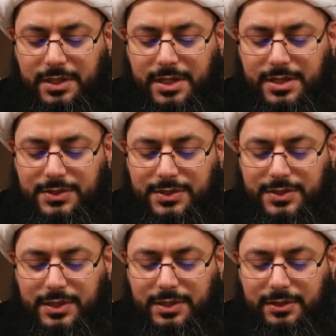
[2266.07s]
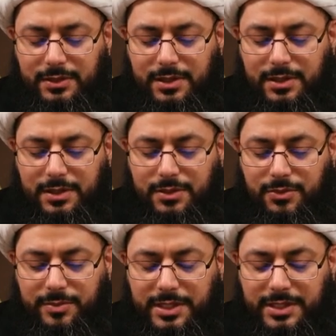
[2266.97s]
those who conceal
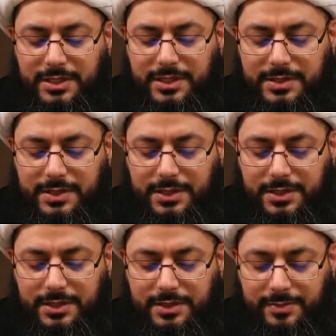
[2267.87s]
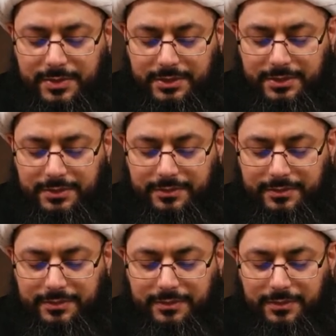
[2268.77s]
what Allah has revealed
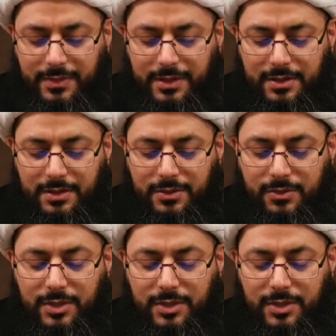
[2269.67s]
in His book